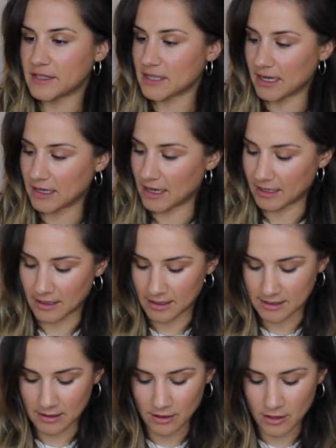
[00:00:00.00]
fits kind of like
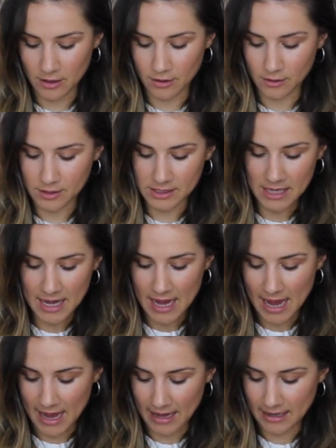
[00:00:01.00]
nice and loose.
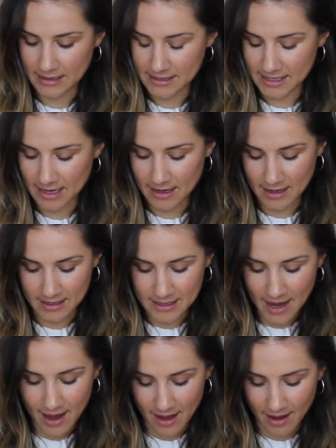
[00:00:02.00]
And
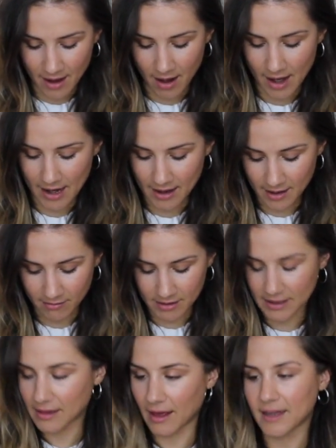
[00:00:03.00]
yeah, I
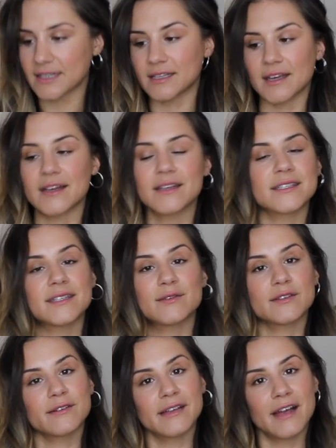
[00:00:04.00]
really liked this. It
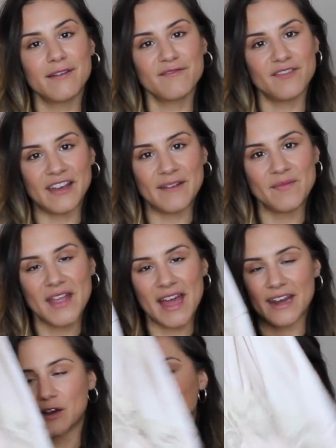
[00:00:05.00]
was really comfy.
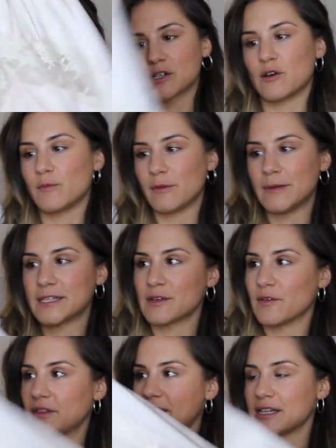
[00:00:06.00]
And I got lots of compliments
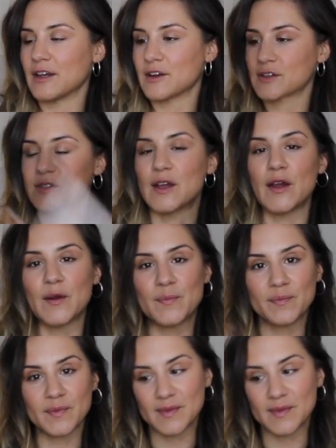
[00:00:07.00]
on this look, so